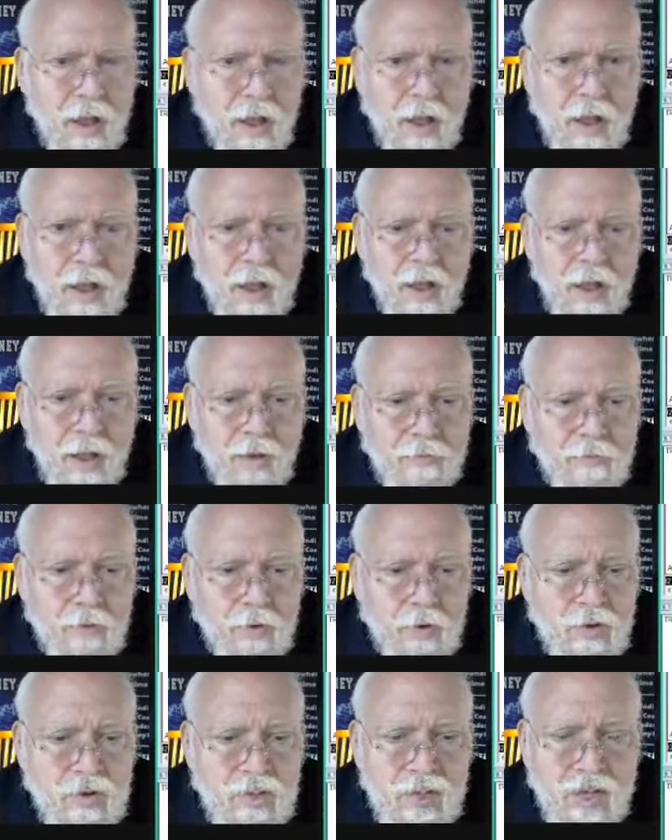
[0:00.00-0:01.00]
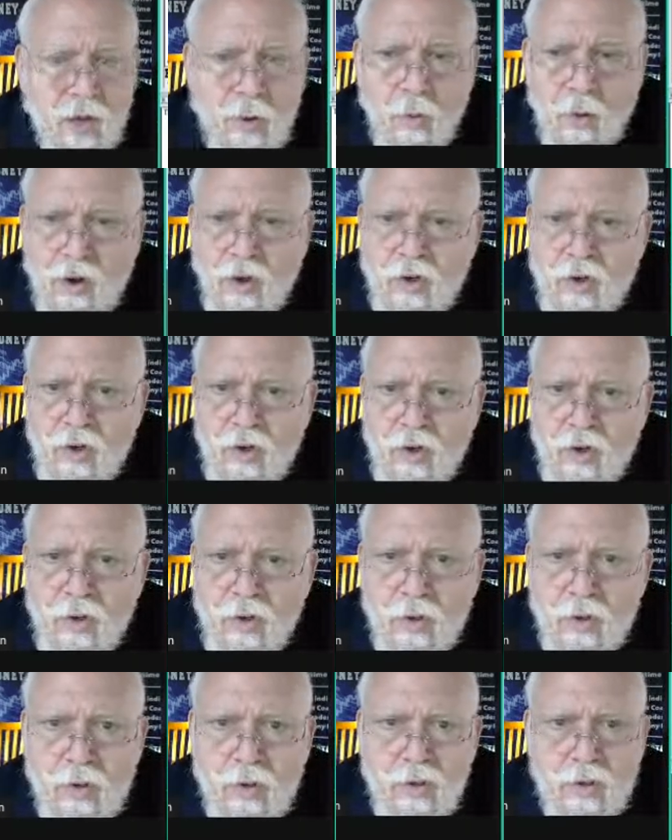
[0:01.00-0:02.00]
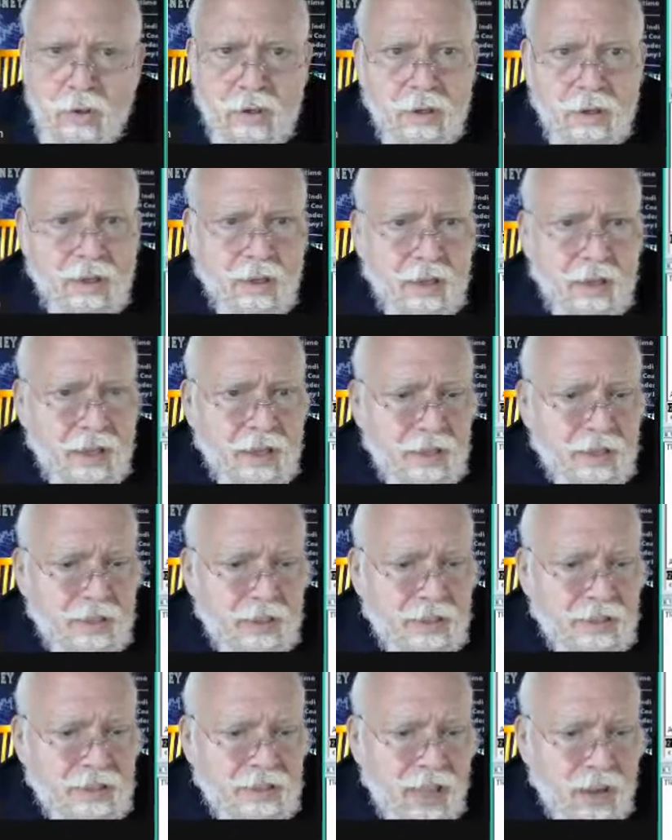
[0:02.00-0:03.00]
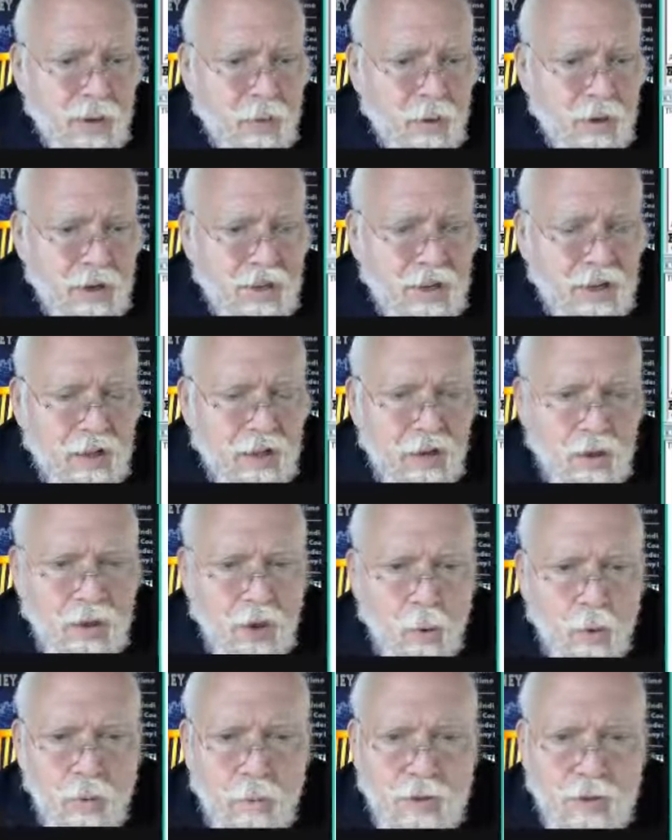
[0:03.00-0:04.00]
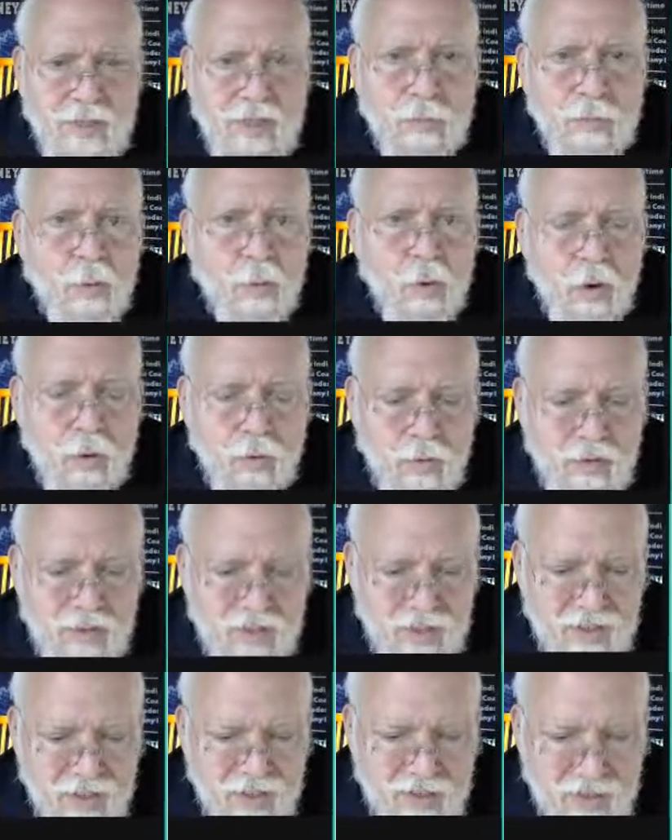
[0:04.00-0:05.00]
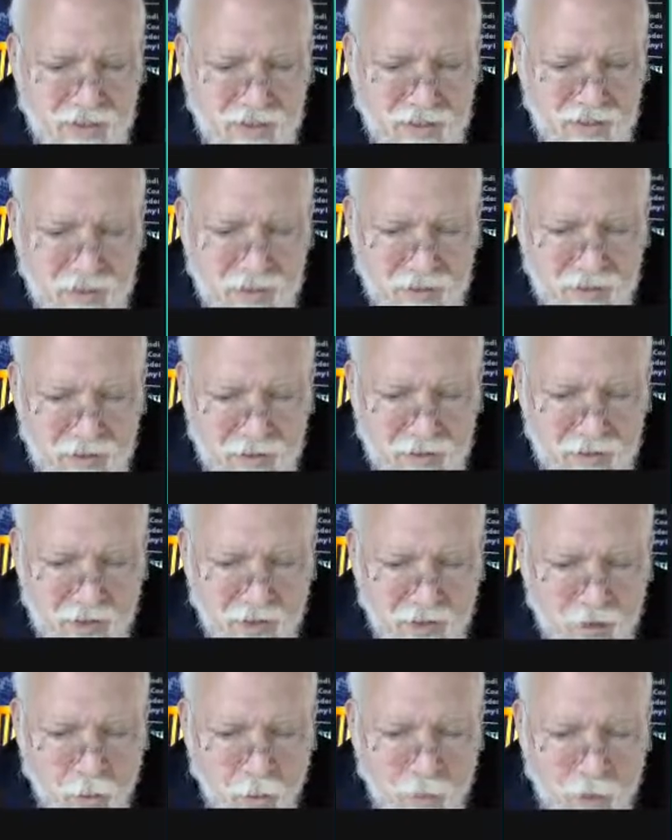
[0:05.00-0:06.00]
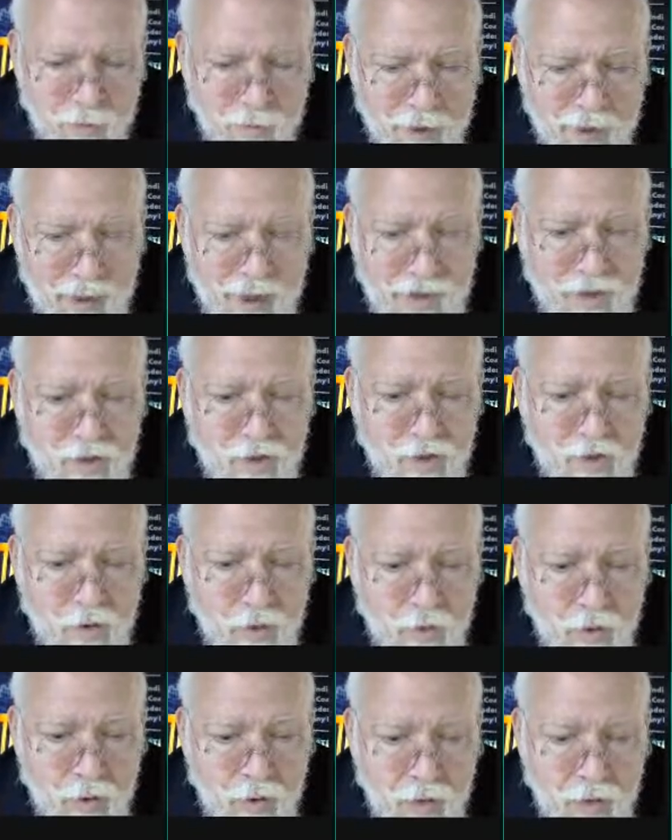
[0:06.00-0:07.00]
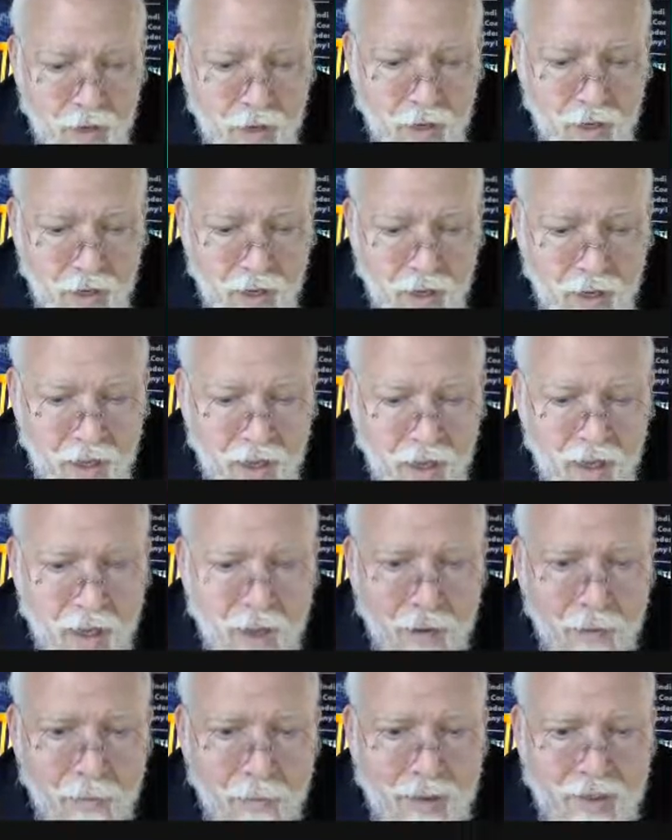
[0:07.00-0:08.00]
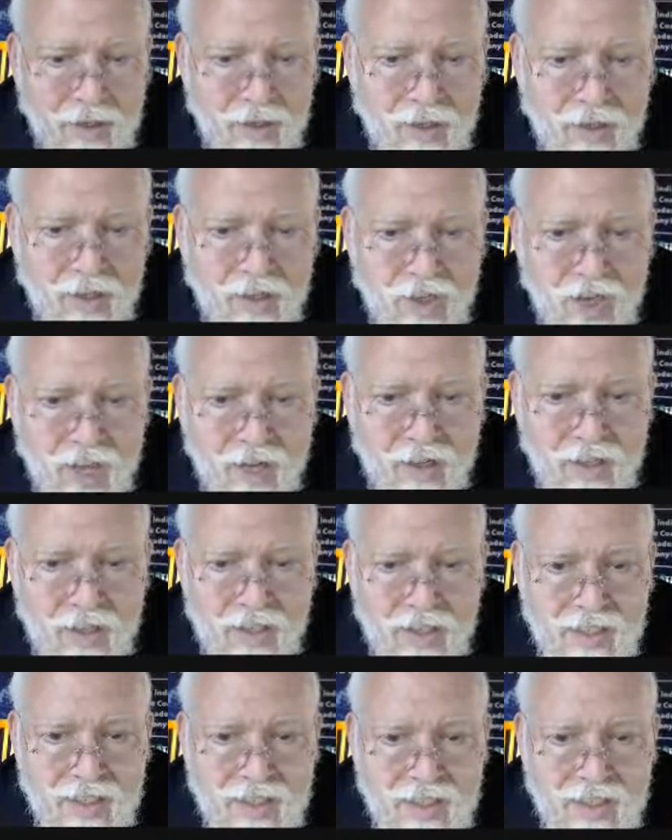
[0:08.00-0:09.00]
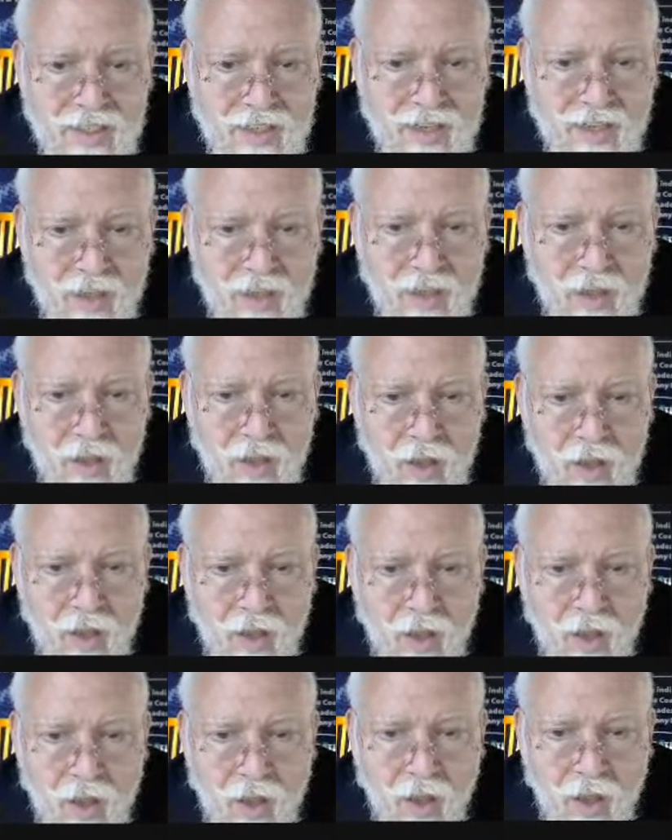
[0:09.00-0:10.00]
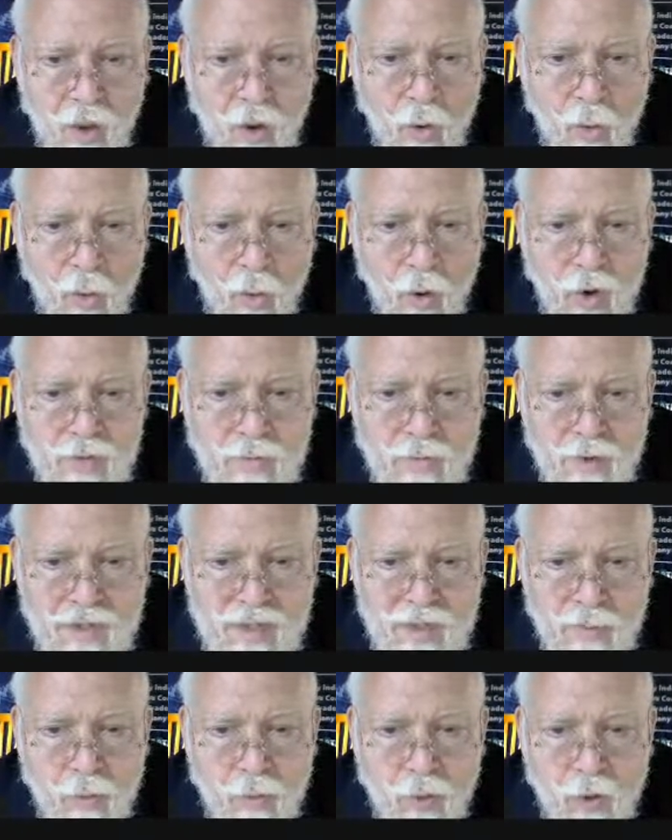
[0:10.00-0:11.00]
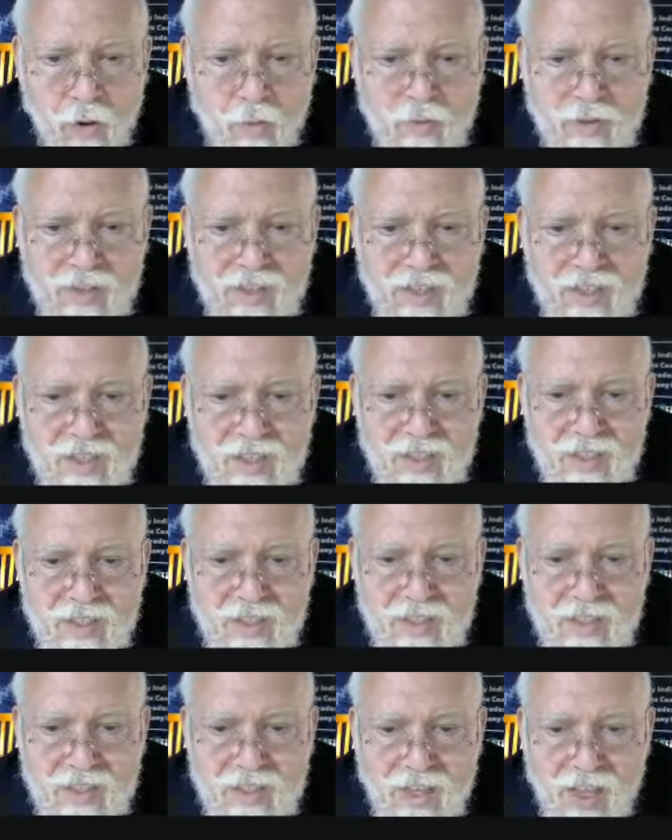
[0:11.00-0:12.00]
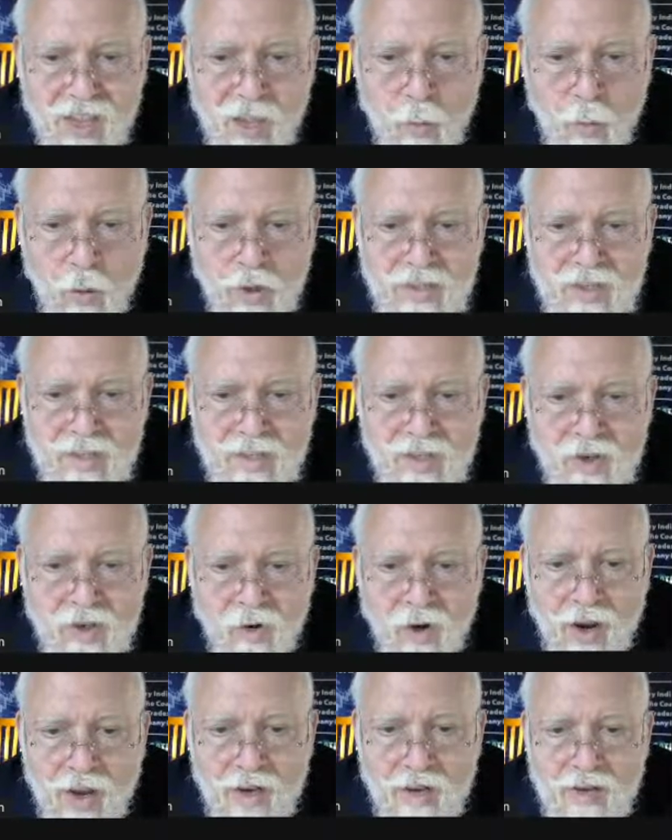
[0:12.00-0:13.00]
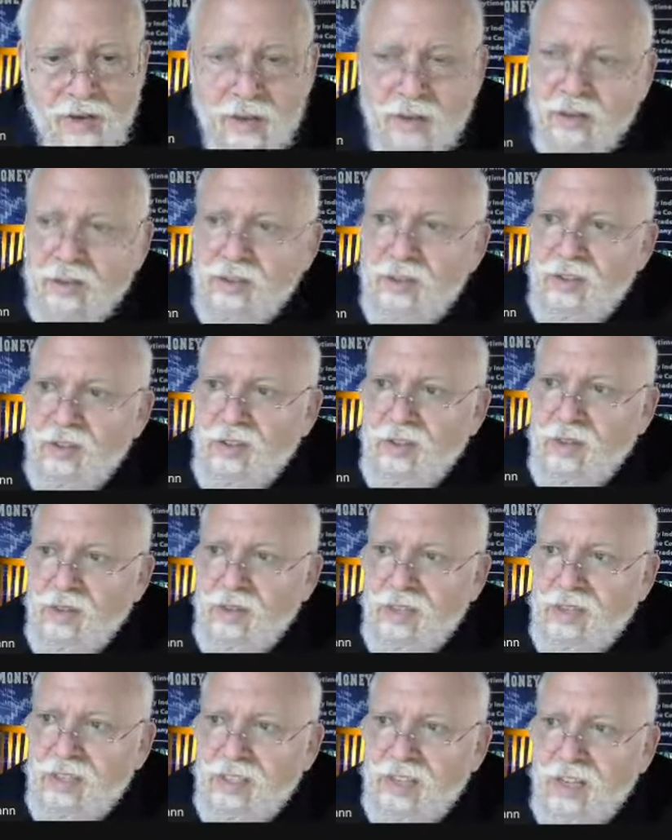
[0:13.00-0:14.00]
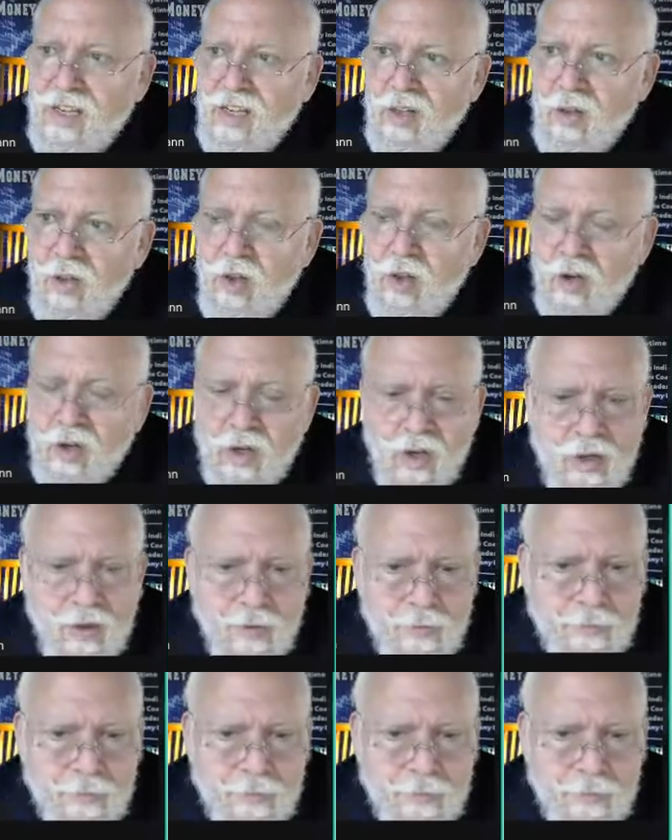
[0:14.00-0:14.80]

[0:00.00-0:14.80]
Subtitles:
First thing I want to do is I want to take a look at where my support and resistance is. Again, going back to my little checklist. Where's my support and resistance, and what's the trend? So let's take a look.